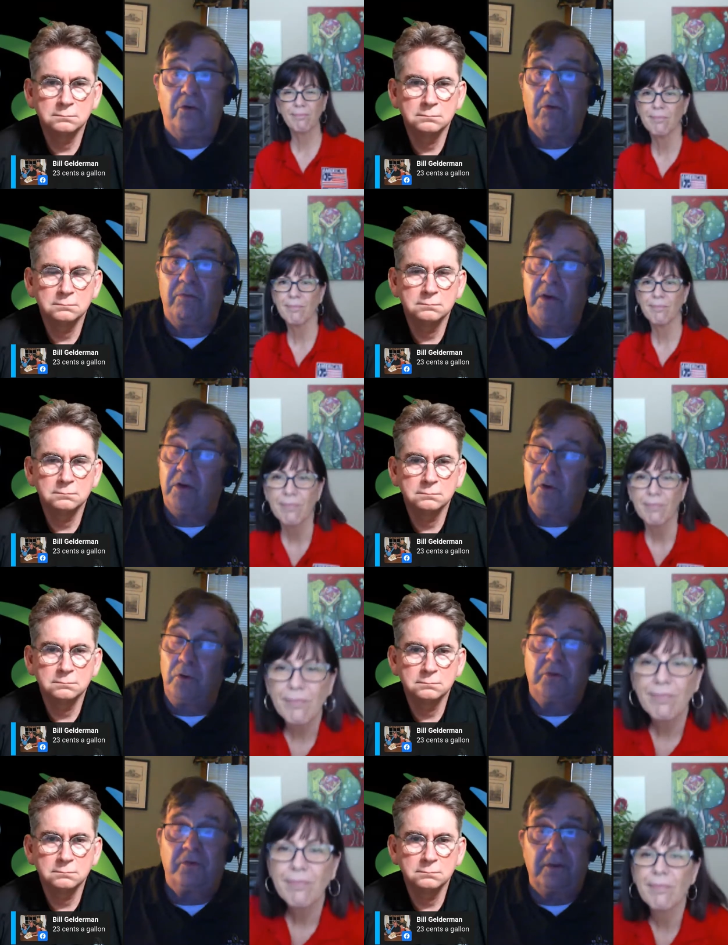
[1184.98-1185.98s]

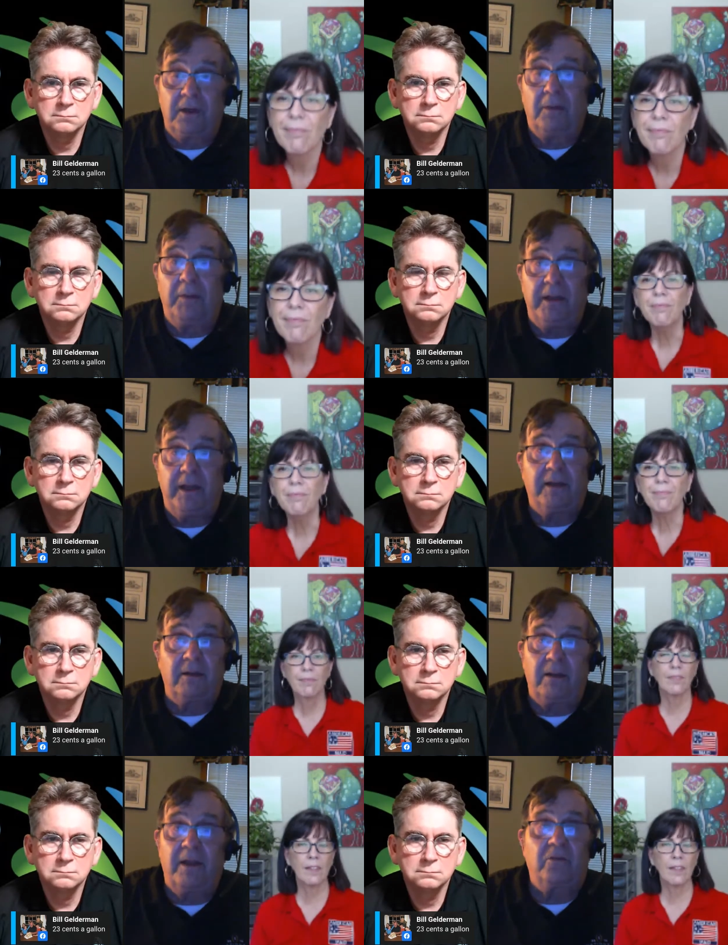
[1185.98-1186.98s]
Speaker 1: reviews. Uh, I mean that
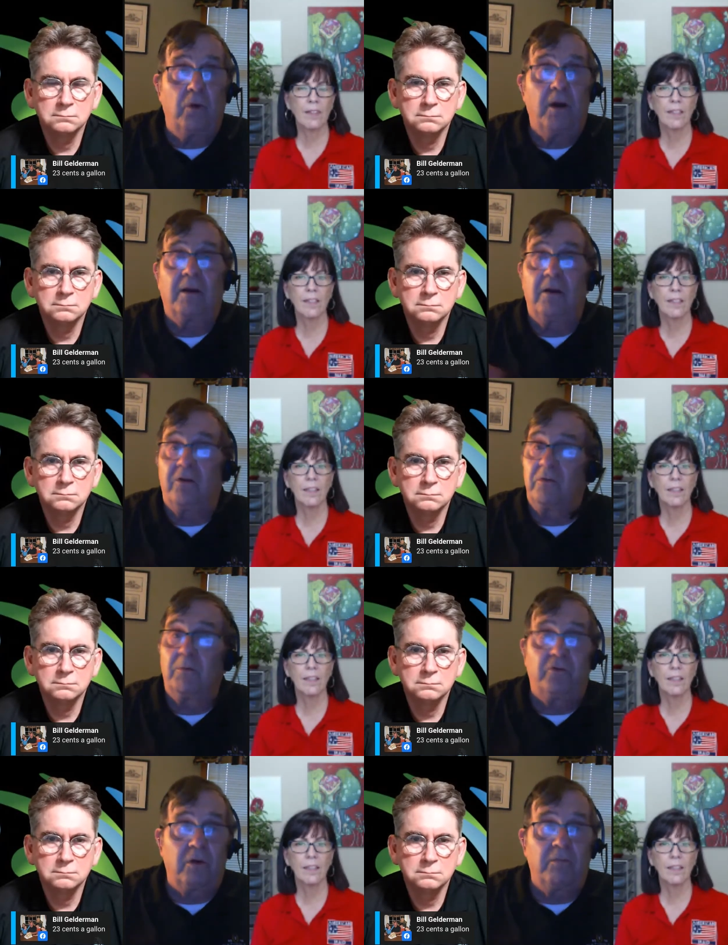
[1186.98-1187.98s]
that's where
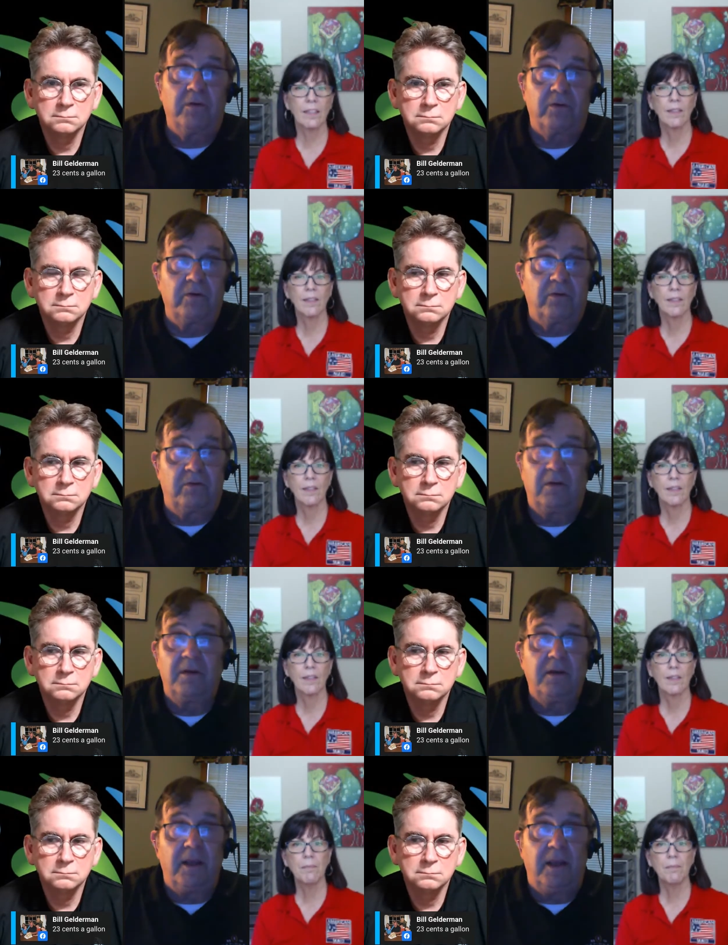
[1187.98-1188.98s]
customer service is
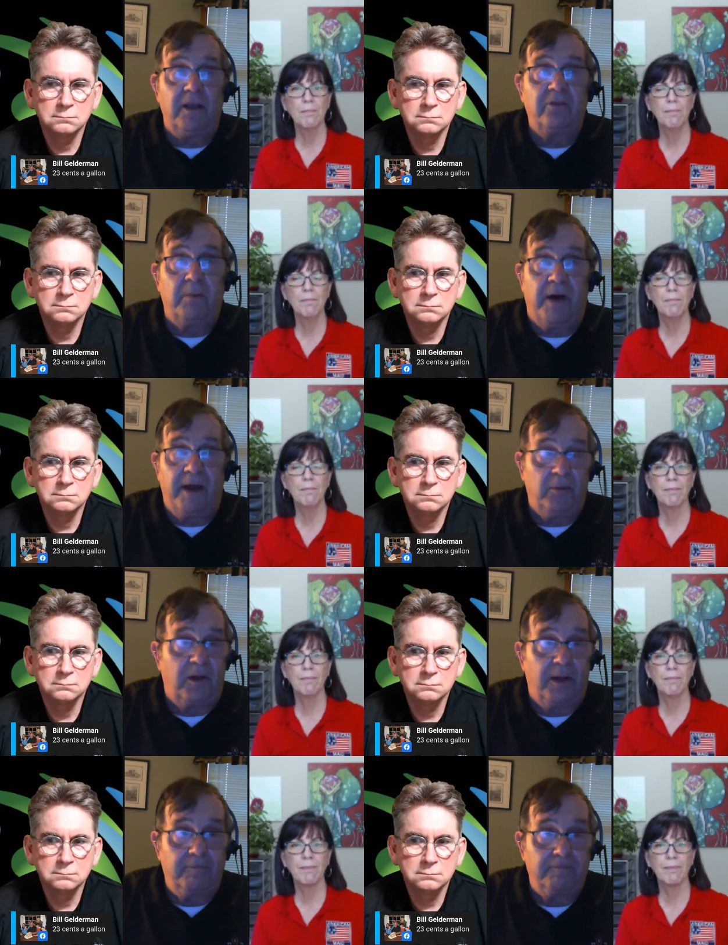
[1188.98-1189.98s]
is the bottom
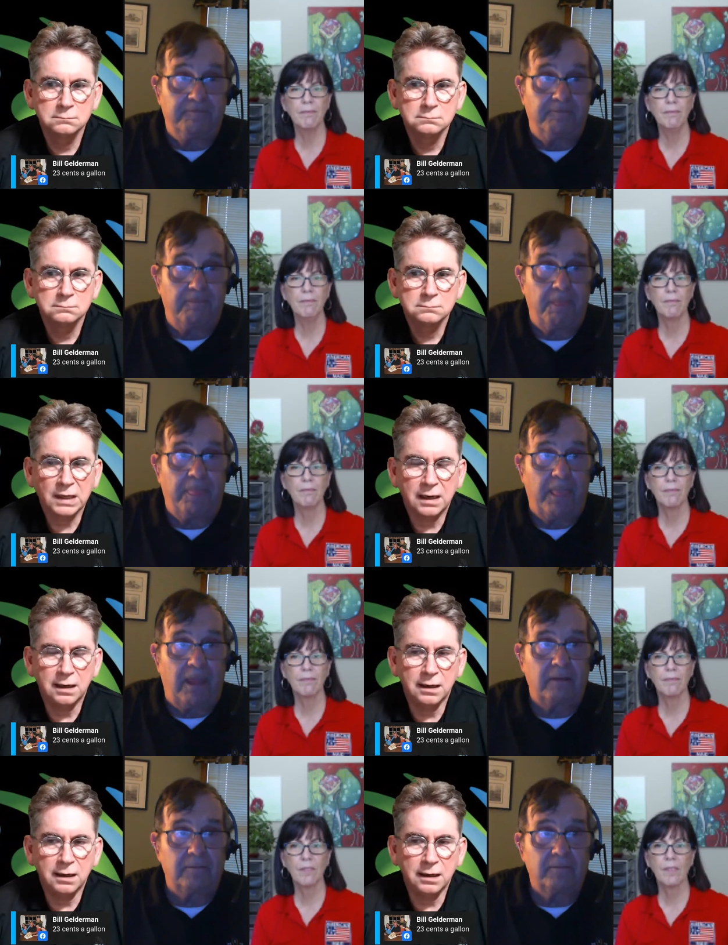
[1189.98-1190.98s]
line.
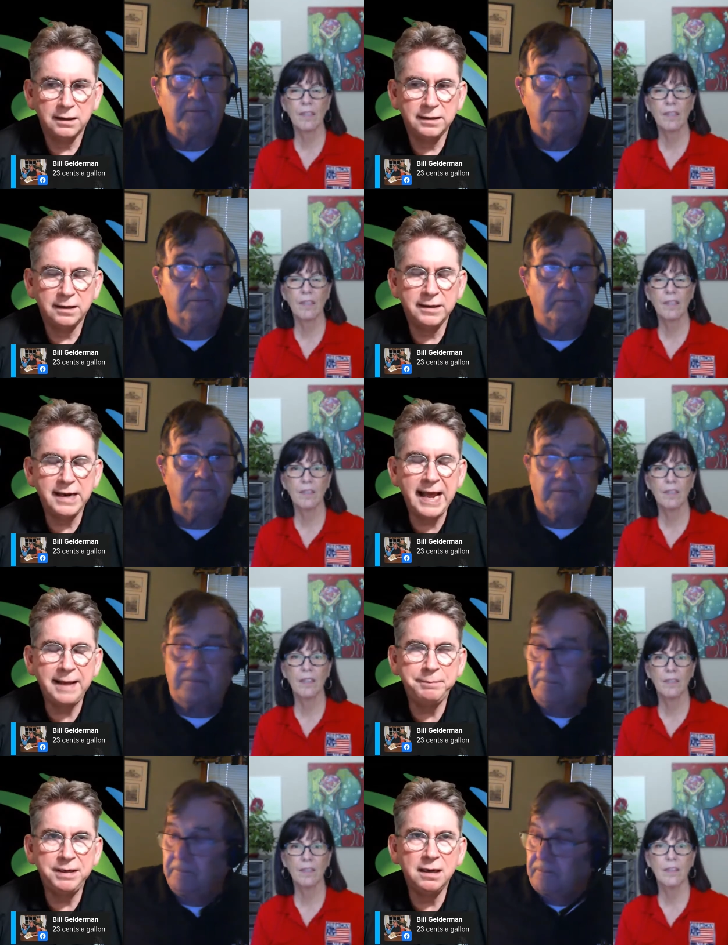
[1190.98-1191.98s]
Speaker 2: Un-
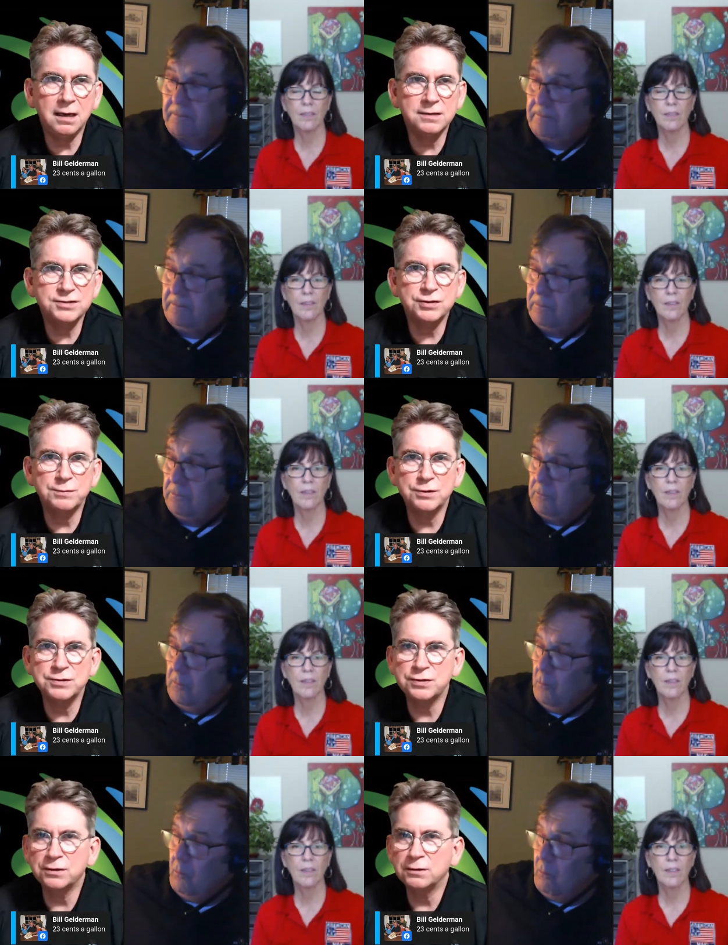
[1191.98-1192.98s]
unhappy
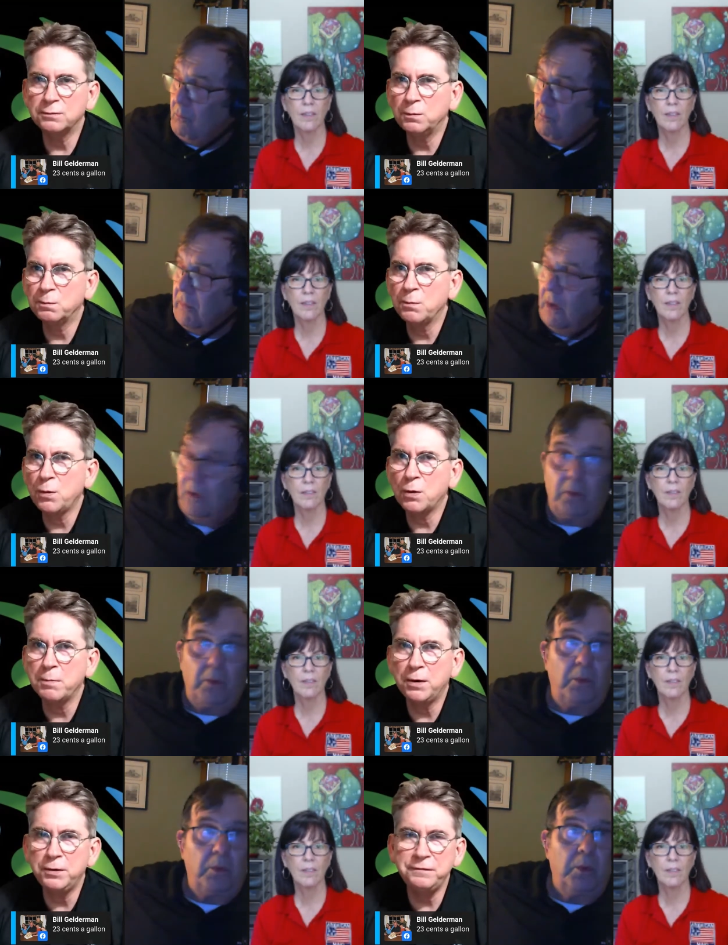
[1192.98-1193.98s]
customers are
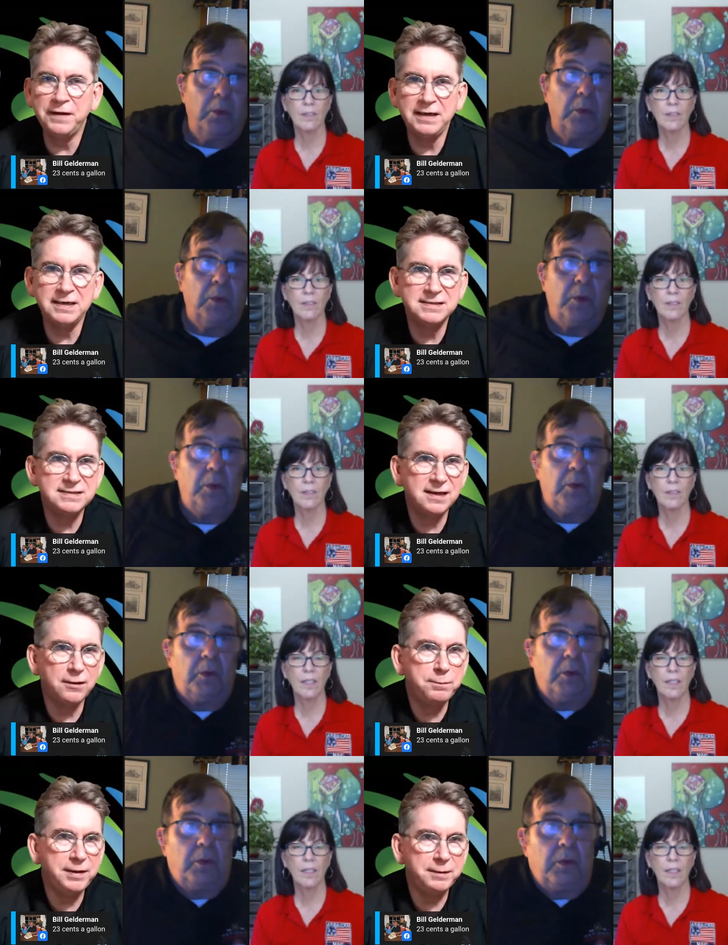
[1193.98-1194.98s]
more motivated to
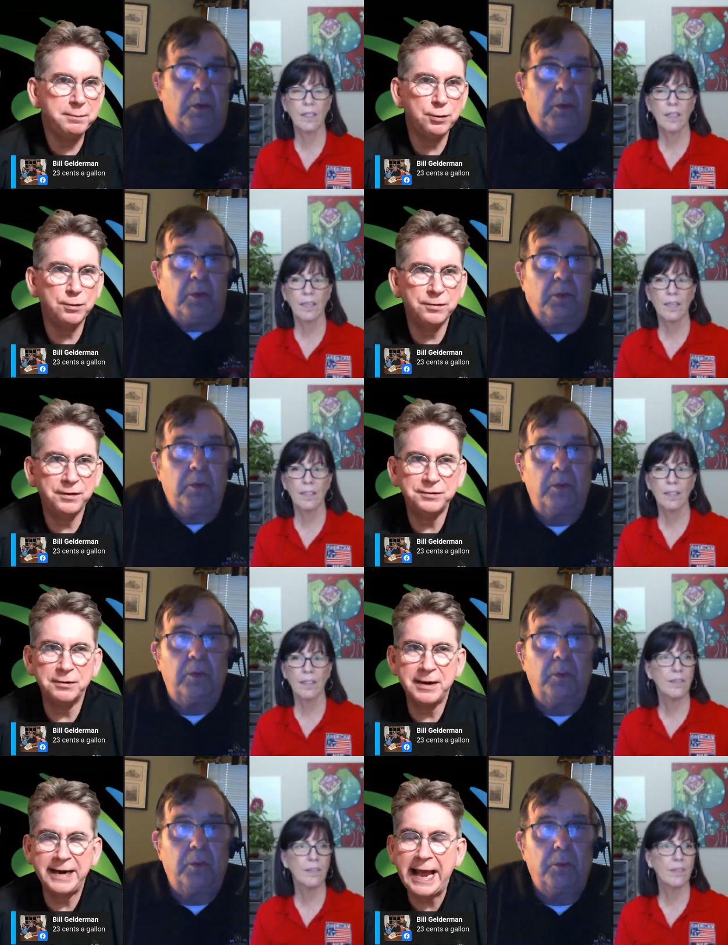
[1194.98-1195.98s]
tell people that
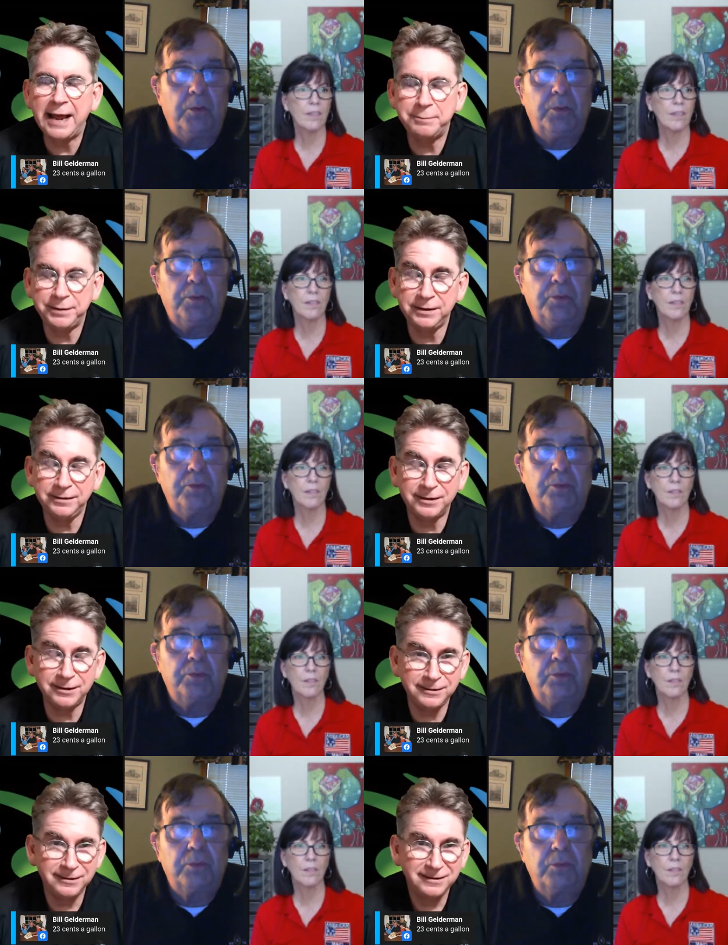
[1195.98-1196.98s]
they're unhappy than